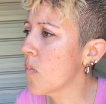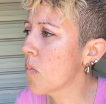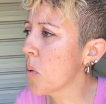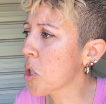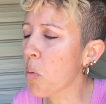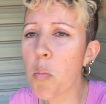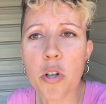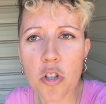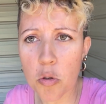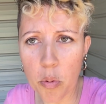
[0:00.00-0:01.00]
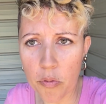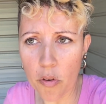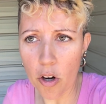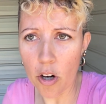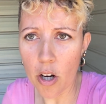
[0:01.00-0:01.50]
which one would you
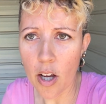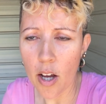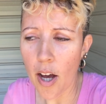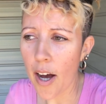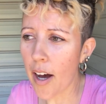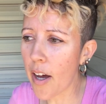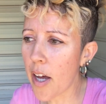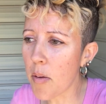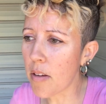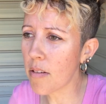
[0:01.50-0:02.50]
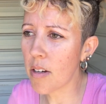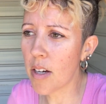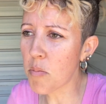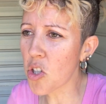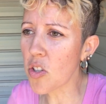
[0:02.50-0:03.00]
prefer? I'm
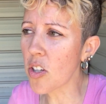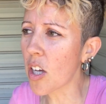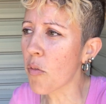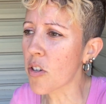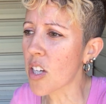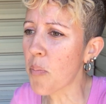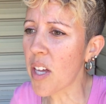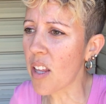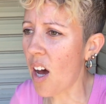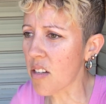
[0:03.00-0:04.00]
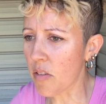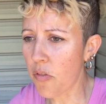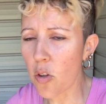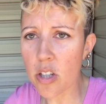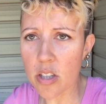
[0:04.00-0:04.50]
just looking for something that has a
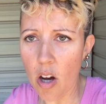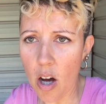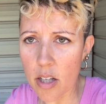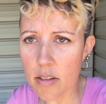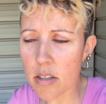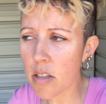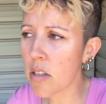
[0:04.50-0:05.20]
full exhaust,